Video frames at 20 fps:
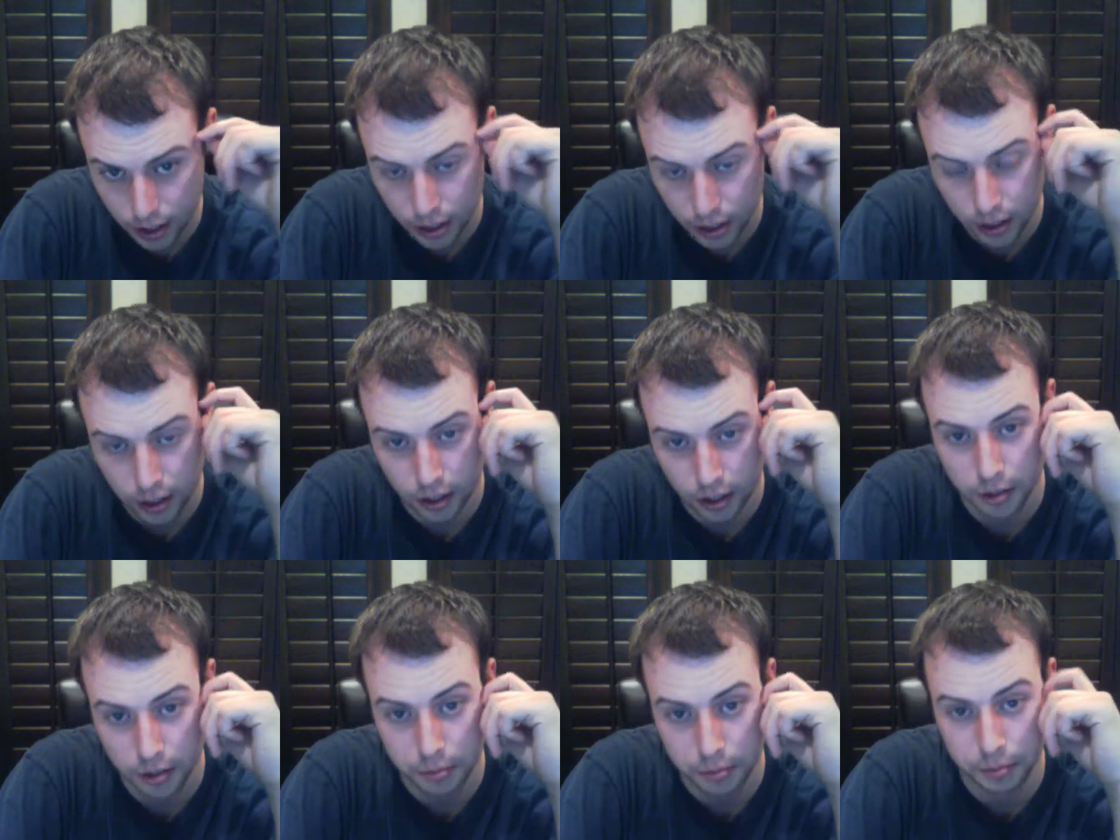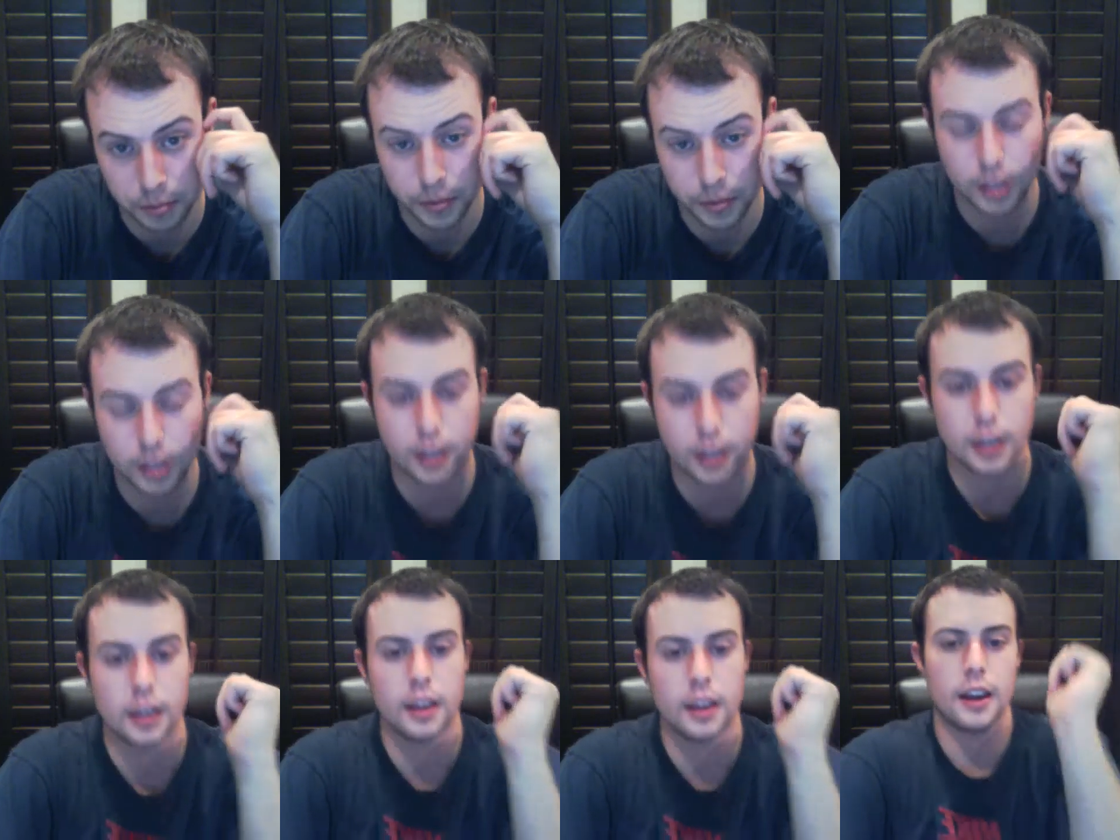
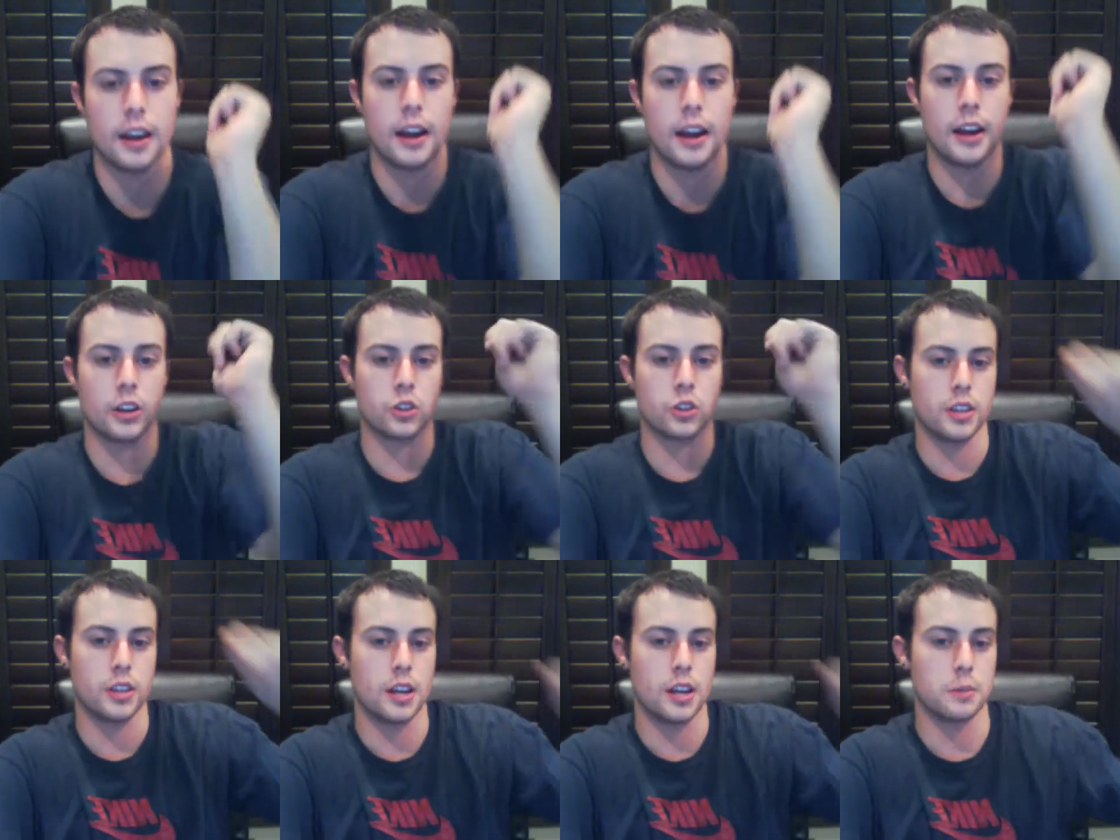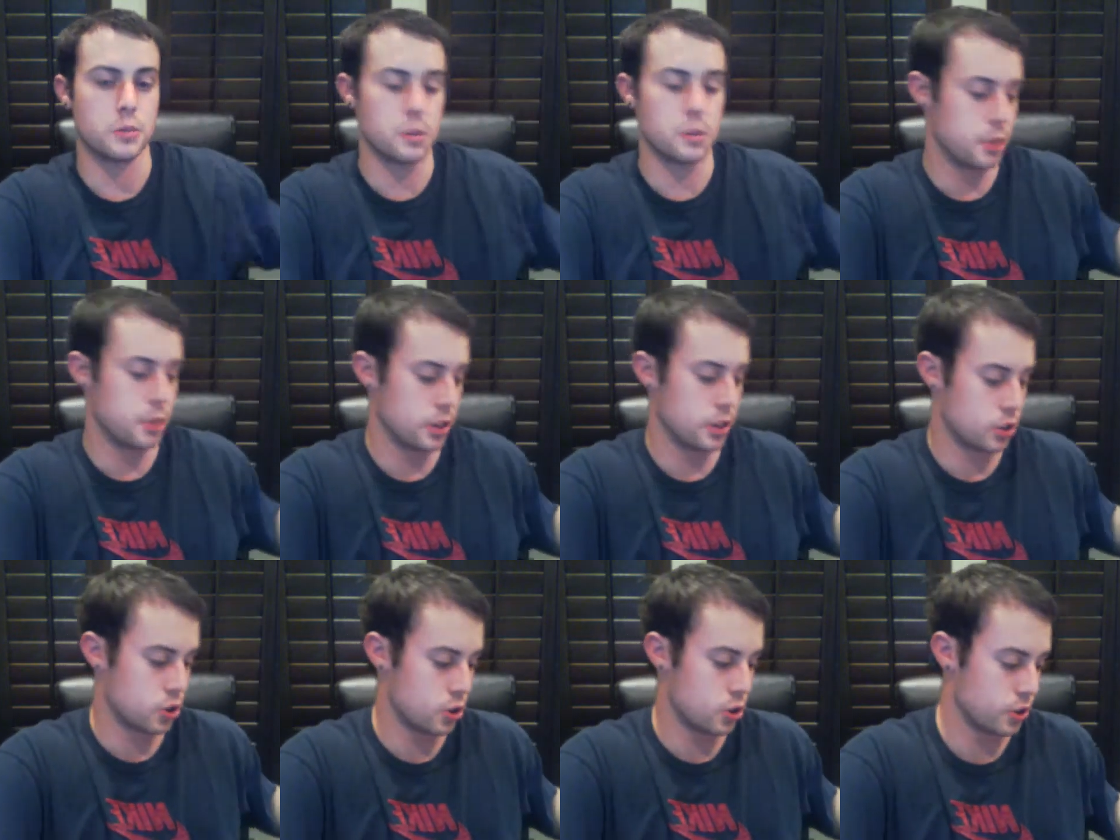I actually have some
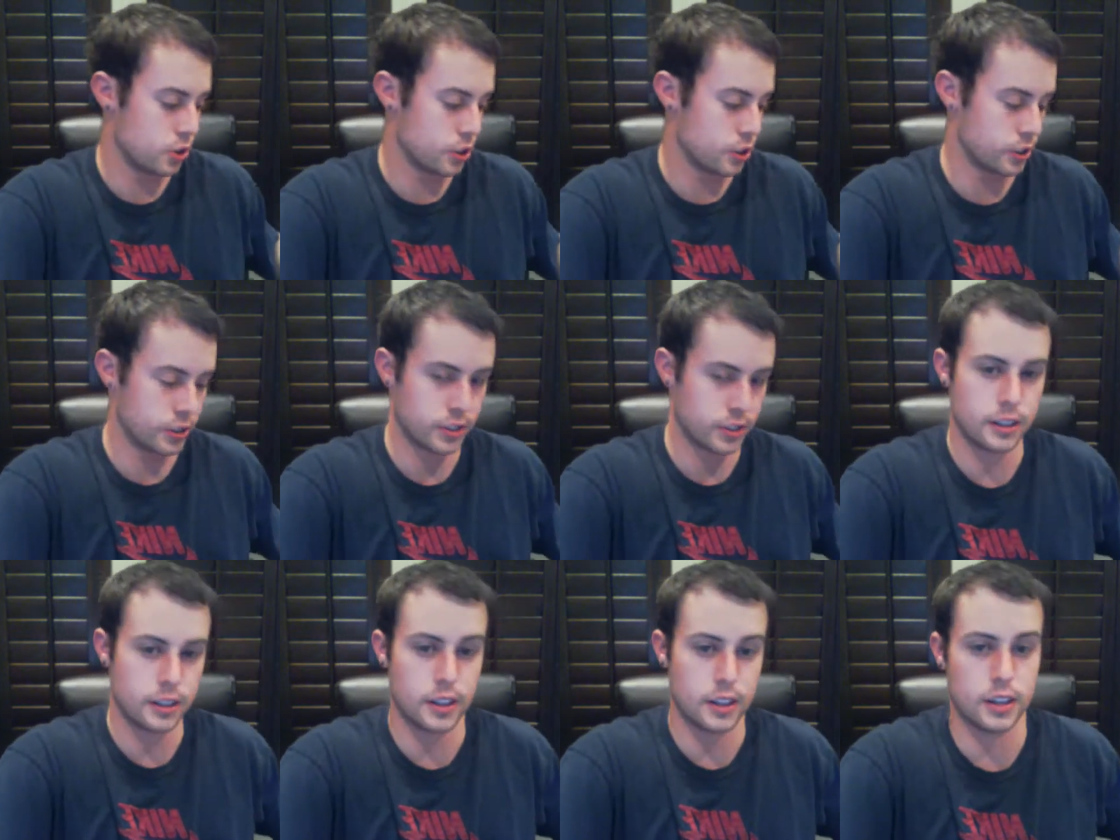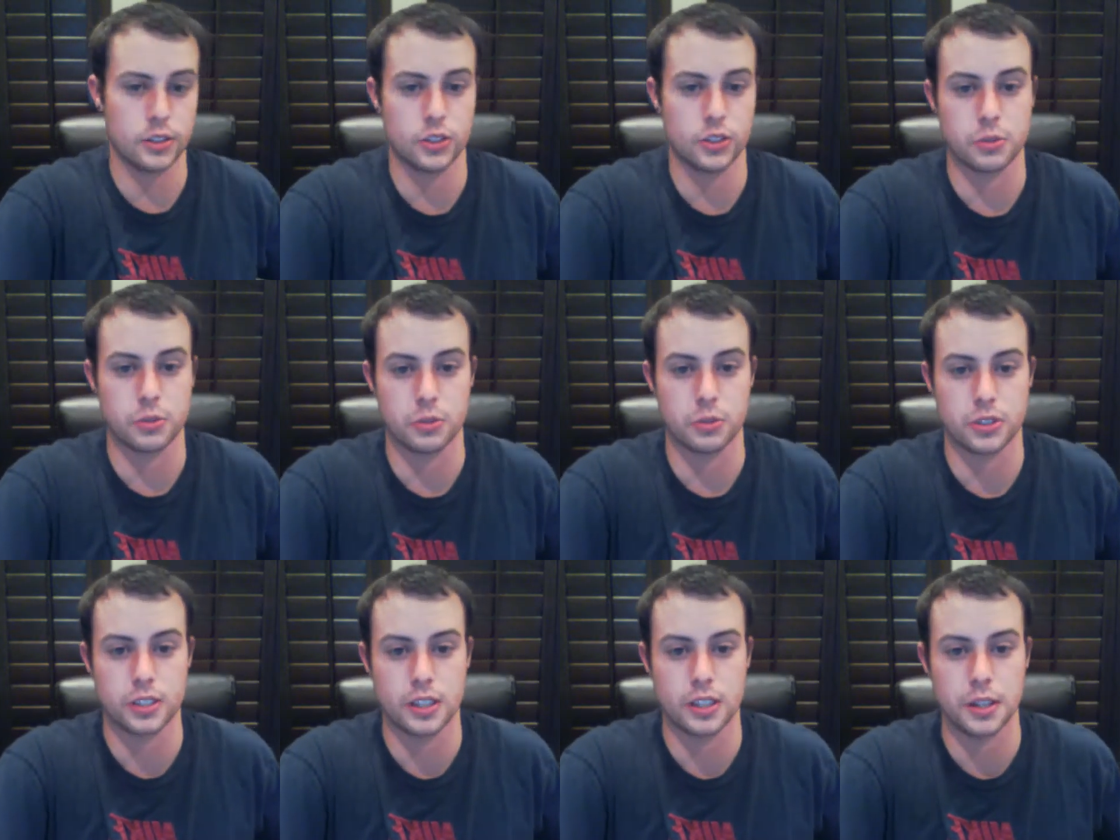pictures that I just
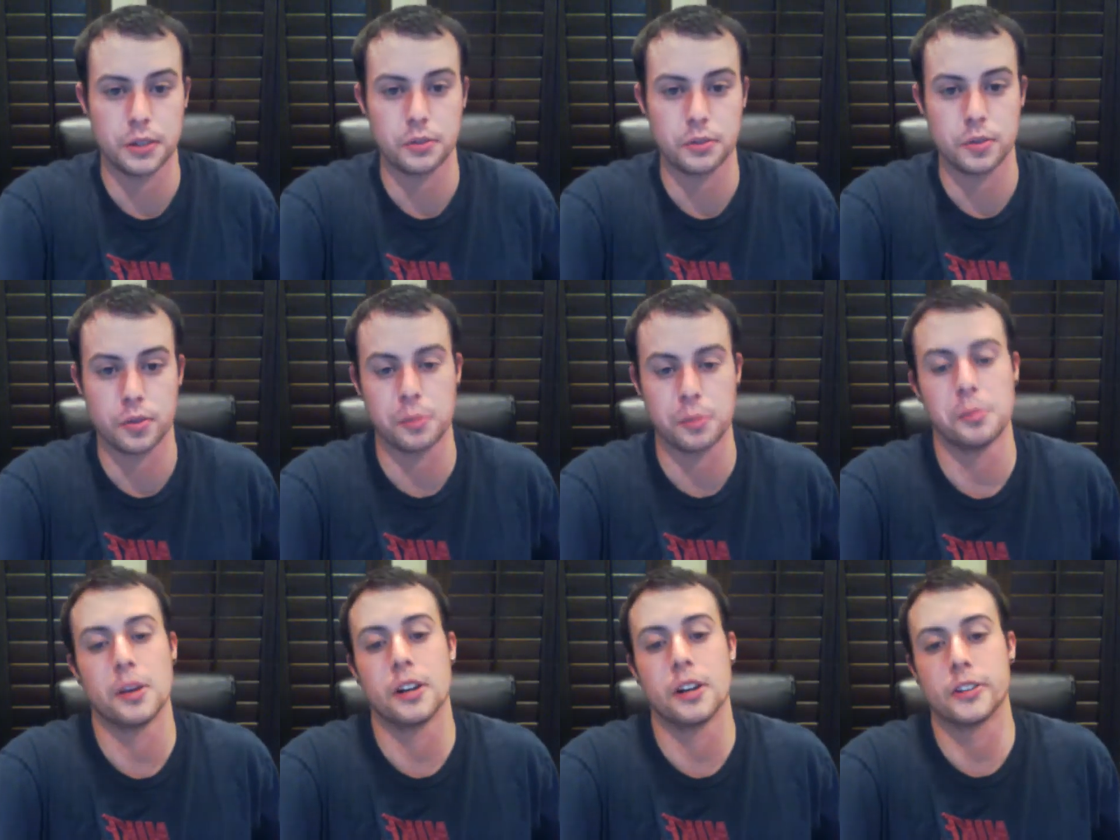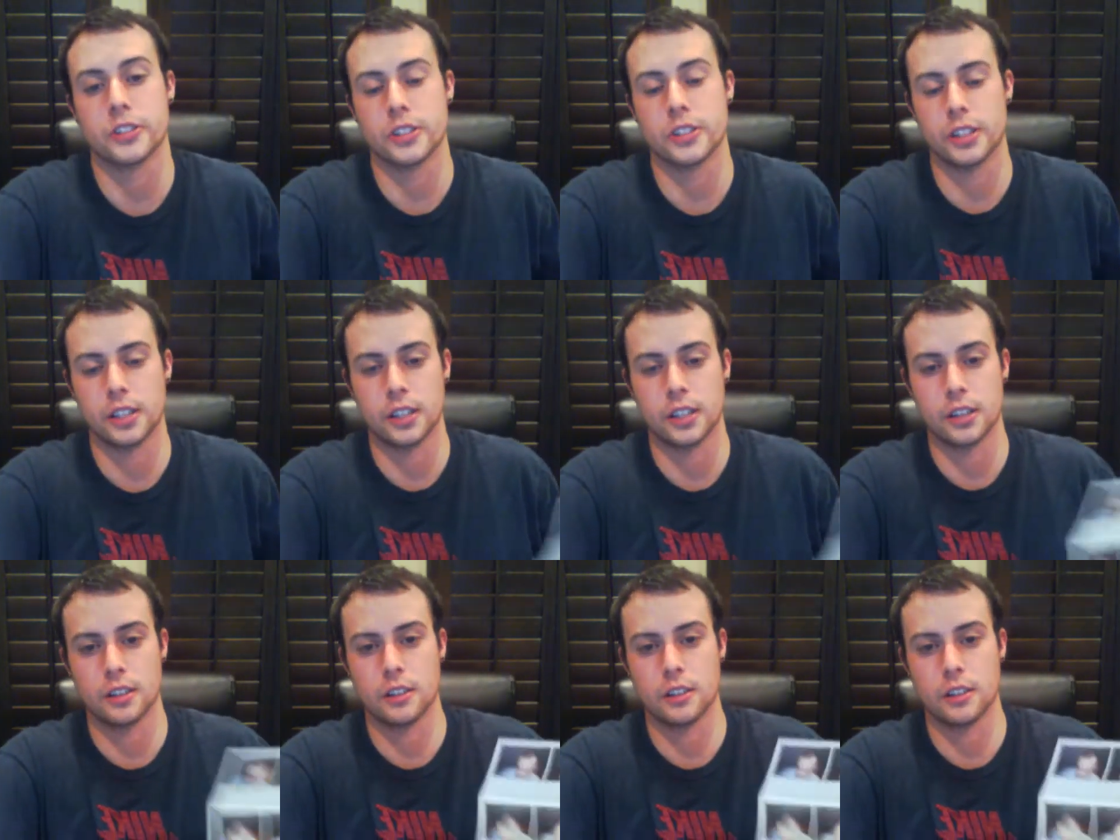received from Bosley